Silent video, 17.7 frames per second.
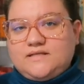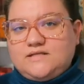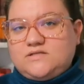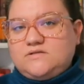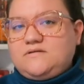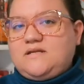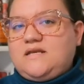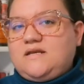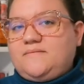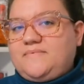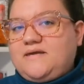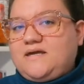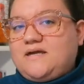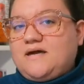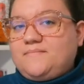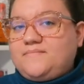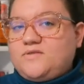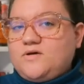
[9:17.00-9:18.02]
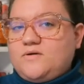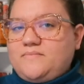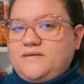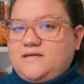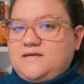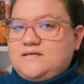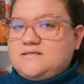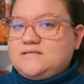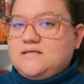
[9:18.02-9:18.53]
do need to pick up though,
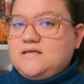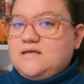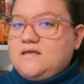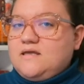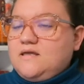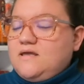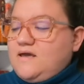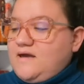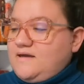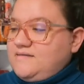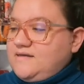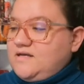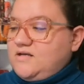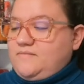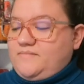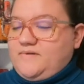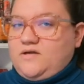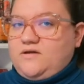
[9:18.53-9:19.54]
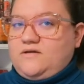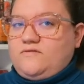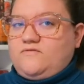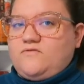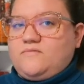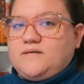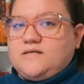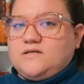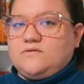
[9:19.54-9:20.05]
because I think it'll be good
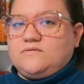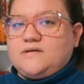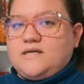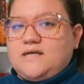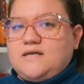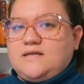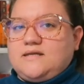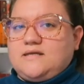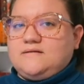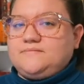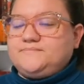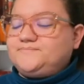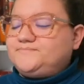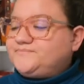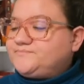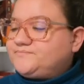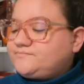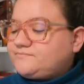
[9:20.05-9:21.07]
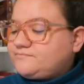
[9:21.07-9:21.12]
for me to read. And